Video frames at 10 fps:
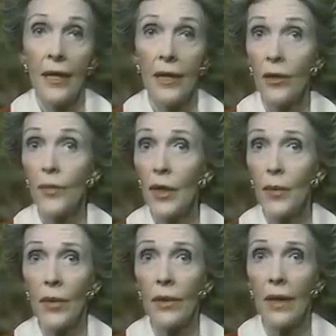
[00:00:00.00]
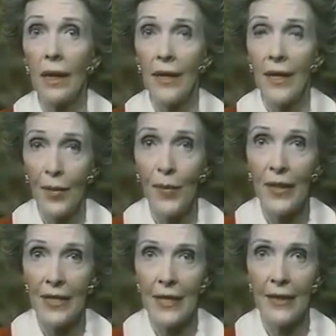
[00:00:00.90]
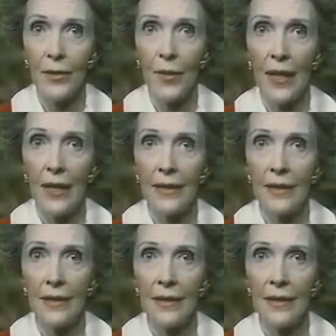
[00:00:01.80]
Our young people are helping us lead the way.